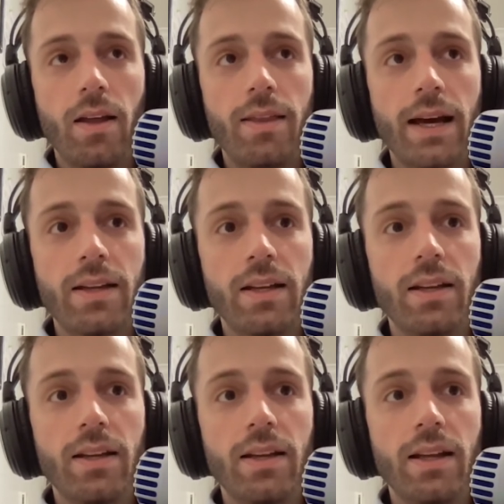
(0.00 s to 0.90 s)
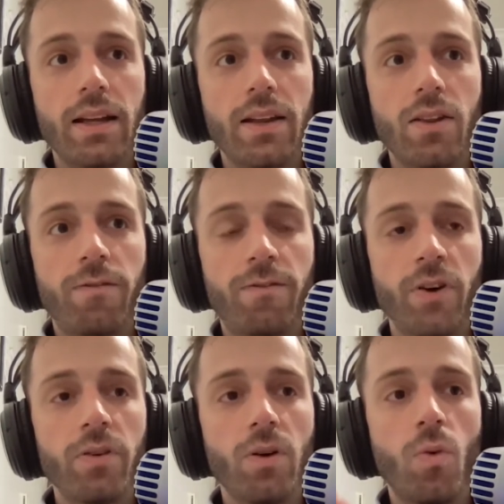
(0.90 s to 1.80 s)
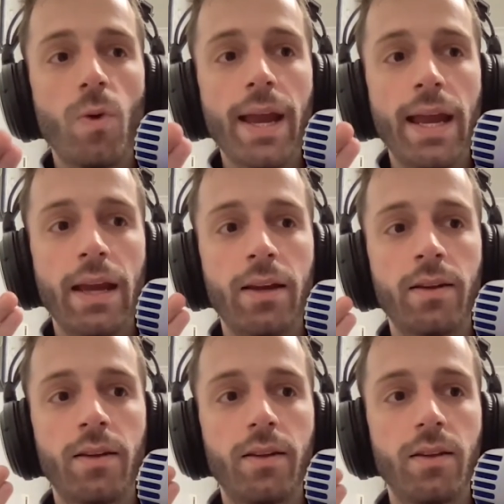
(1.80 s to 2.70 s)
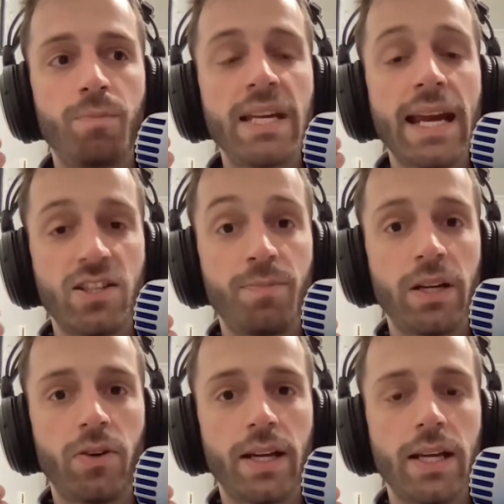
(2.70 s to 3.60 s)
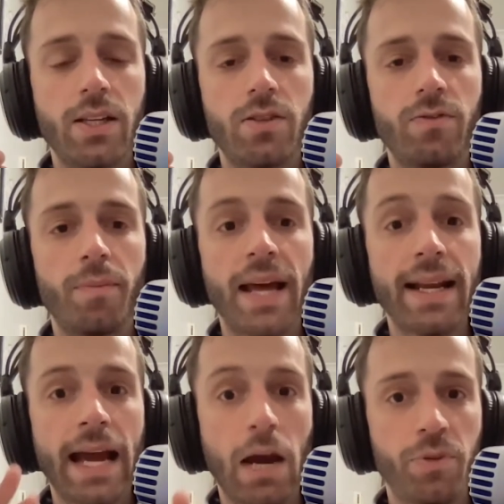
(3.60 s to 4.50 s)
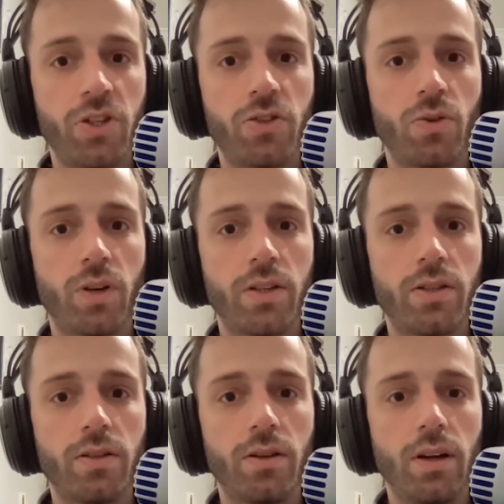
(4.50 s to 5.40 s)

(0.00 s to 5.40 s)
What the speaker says: that the further away the PA speaker is from that capture source,